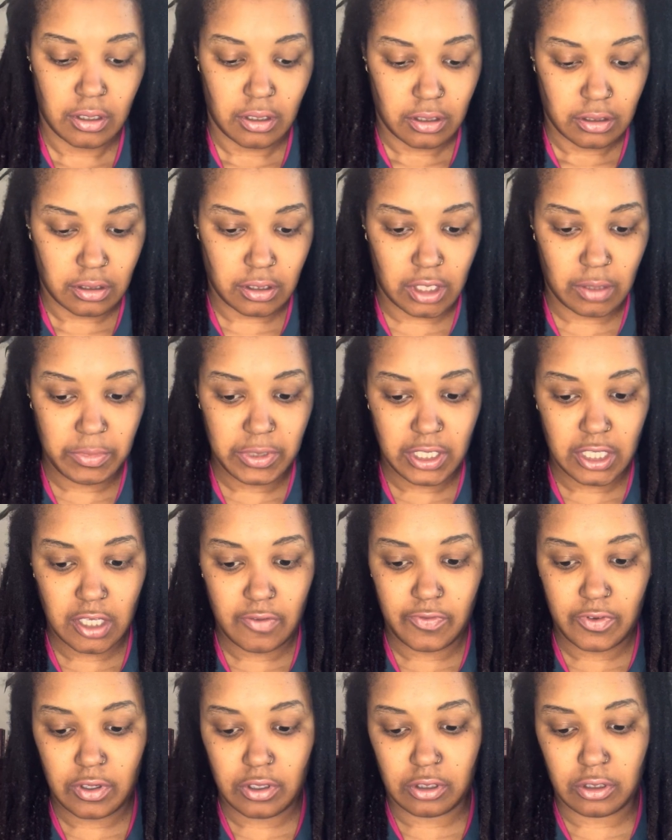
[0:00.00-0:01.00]
So let me
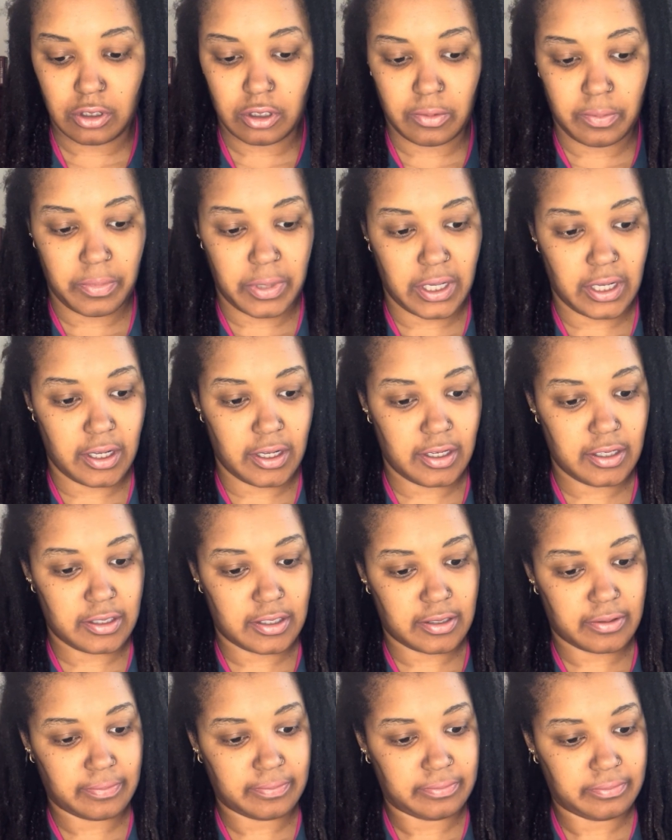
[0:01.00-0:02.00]
give you a little
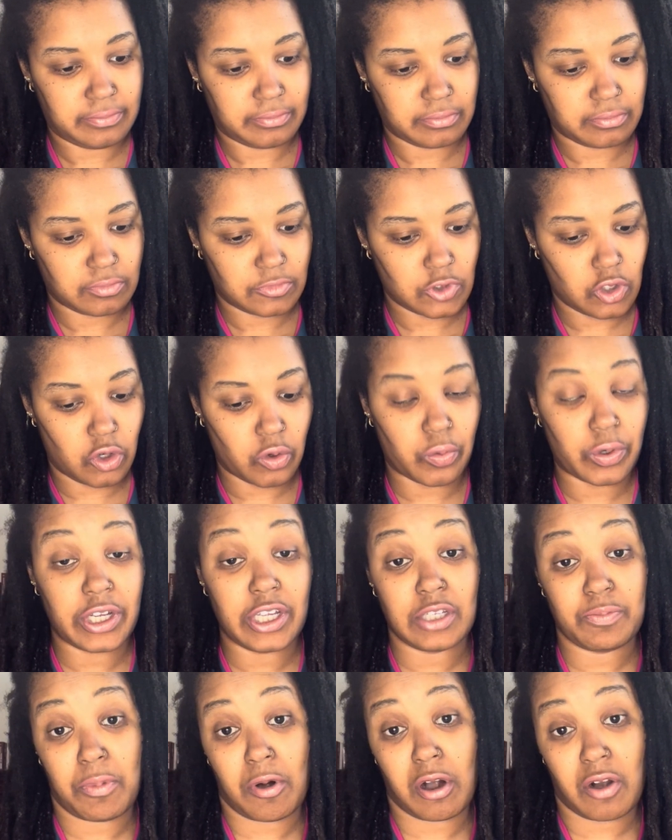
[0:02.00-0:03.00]
bit or
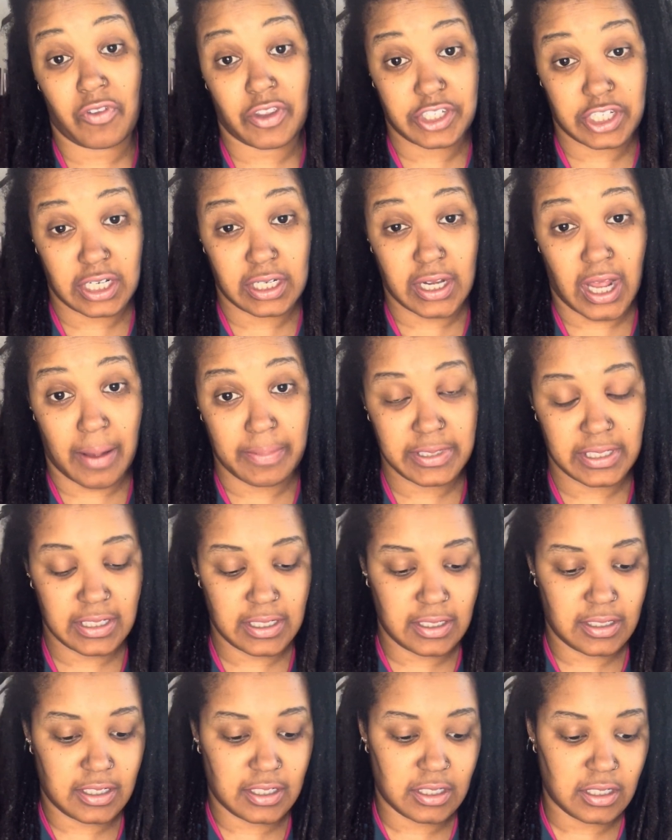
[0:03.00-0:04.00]
the
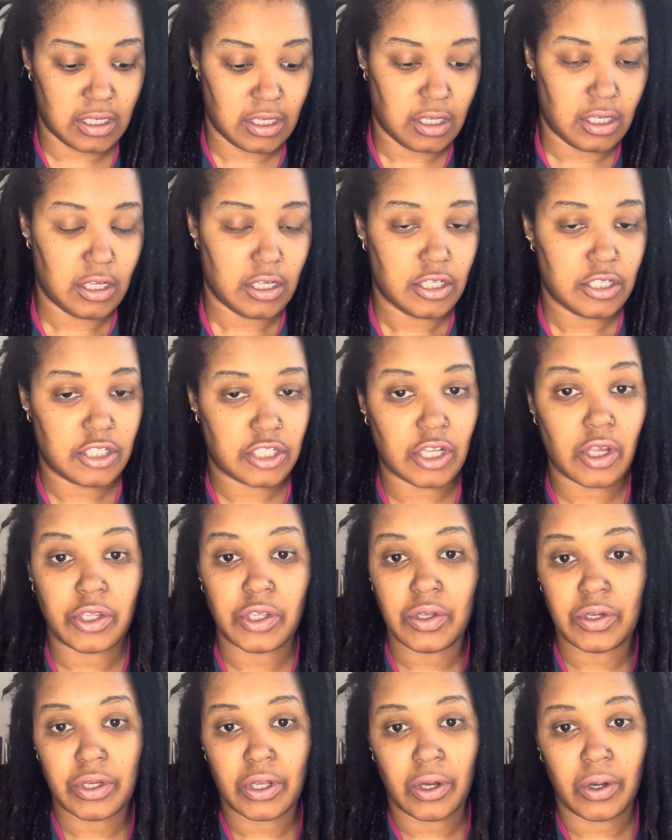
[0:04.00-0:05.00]
synopsis so
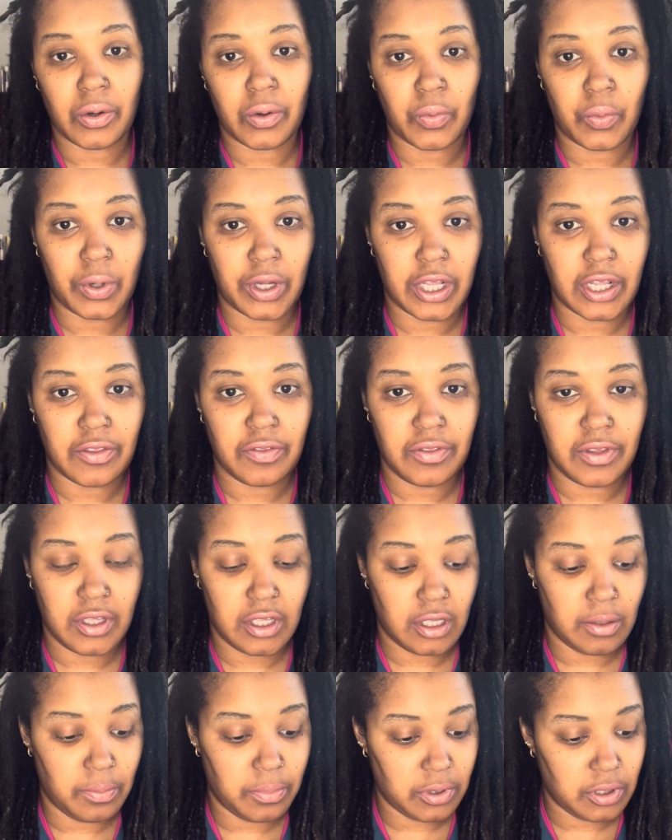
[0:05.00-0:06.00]
you know what
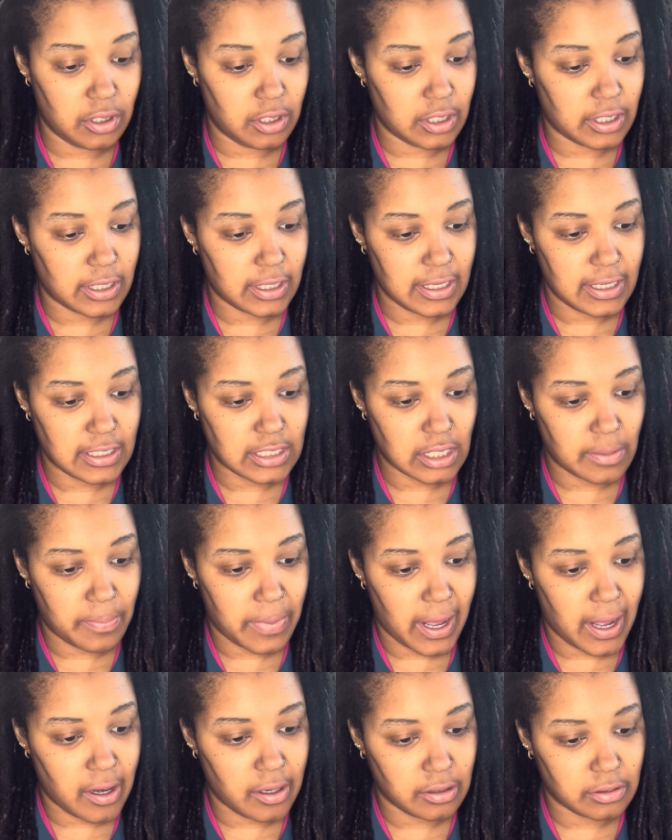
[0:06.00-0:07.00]
the book is
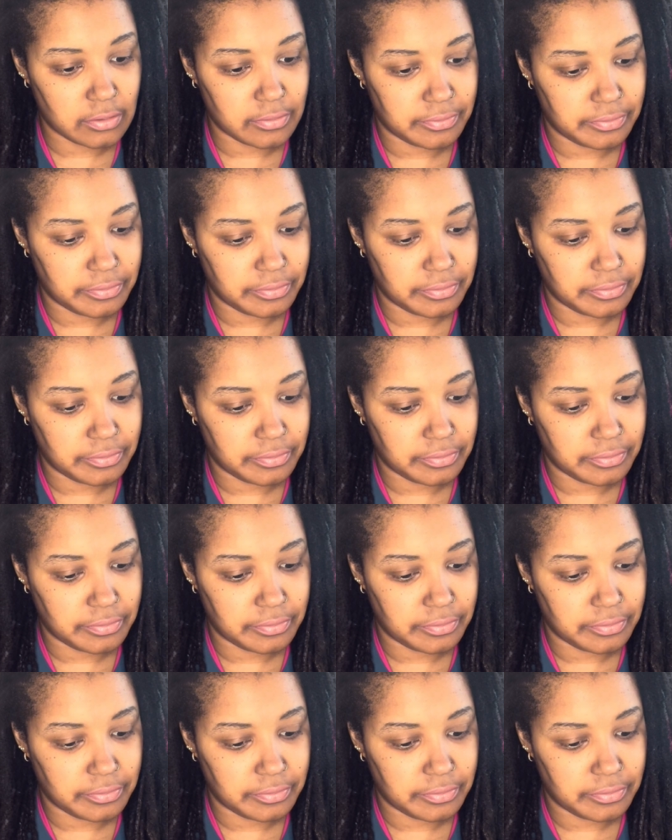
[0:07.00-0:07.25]
about.